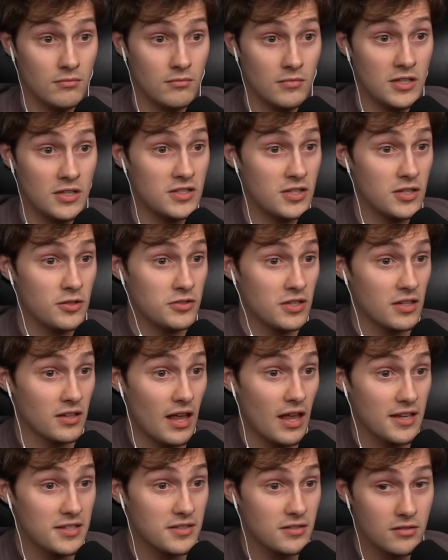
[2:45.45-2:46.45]
Is he using
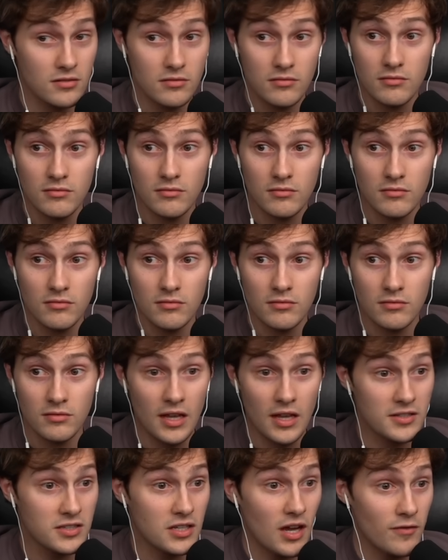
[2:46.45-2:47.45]
less
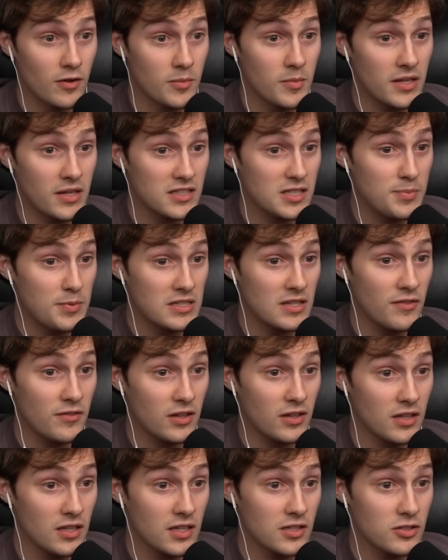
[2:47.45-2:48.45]
government
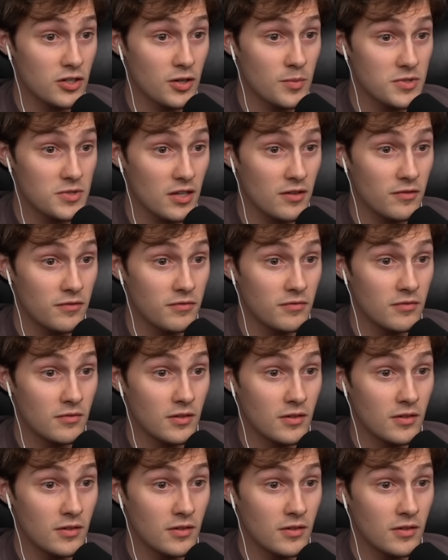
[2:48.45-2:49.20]
specifically in terms of